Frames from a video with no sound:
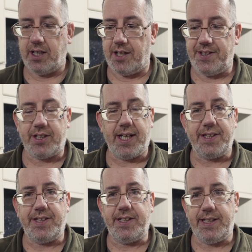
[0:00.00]
I think I
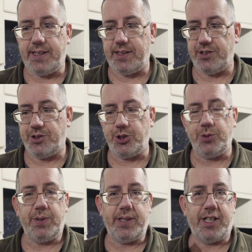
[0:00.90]
had the
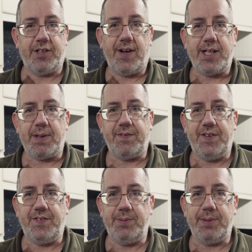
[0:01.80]
zoom in around about
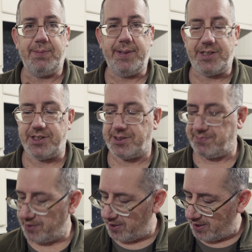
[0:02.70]
50mm,